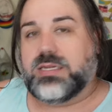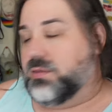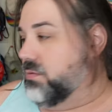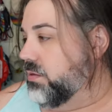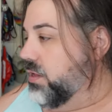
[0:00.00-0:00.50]

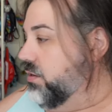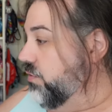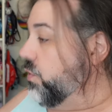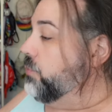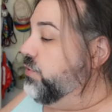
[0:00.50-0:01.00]
in the
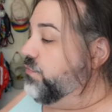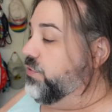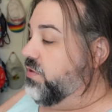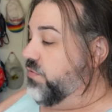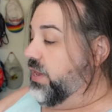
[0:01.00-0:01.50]
description for
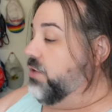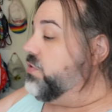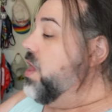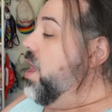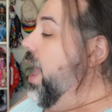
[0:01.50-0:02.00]
these
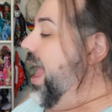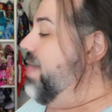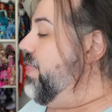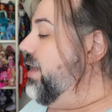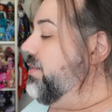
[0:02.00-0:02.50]
videos.
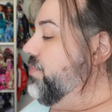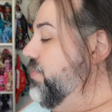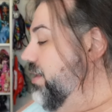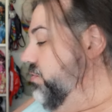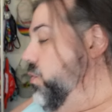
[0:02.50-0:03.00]
And then
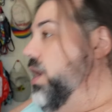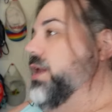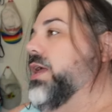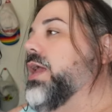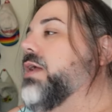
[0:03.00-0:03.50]
this
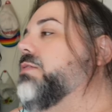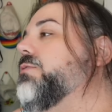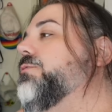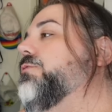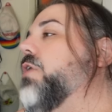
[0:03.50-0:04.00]
one is
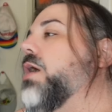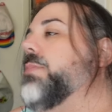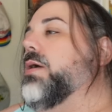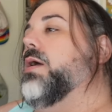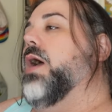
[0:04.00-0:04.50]

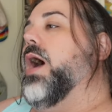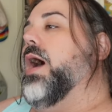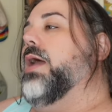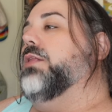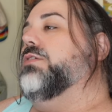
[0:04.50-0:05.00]
from uh,
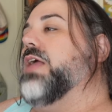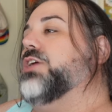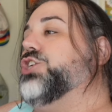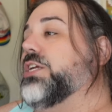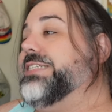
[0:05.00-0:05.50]
it looks like
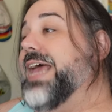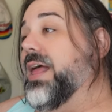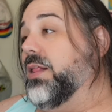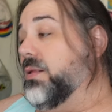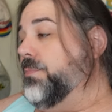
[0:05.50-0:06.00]

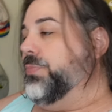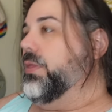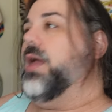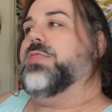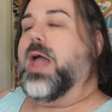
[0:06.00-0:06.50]
Chantel.
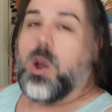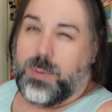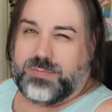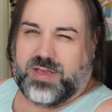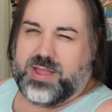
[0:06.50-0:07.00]
I, I, hope
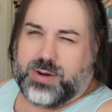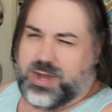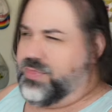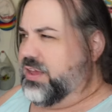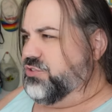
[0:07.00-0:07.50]
I'm saying that
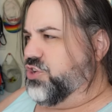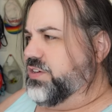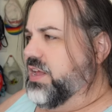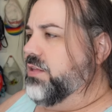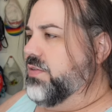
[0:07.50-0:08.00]
right. I think it's
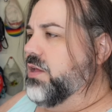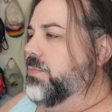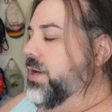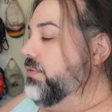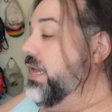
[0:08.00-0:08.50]
Chantel is how you
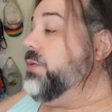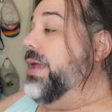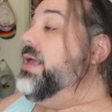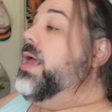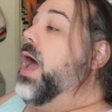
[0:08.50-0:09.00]
pronounce it.
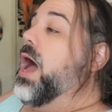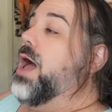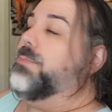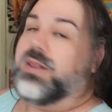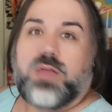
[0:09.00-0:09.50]
Anyway,
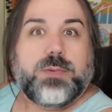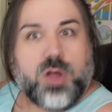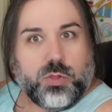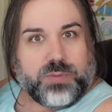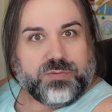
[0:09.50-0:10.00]
um, but it's coming
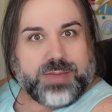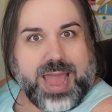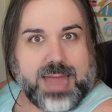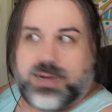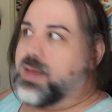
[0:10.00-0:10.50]
all the way from
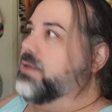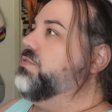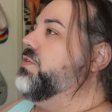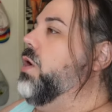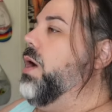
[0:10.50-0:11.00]
Canada,
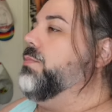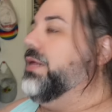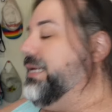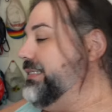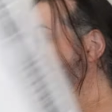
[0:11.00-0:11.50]
so I'm
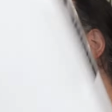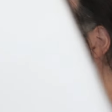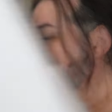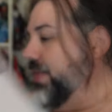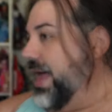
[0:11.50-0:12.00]
really
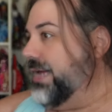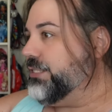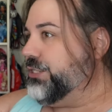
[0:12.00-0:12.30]
excited for that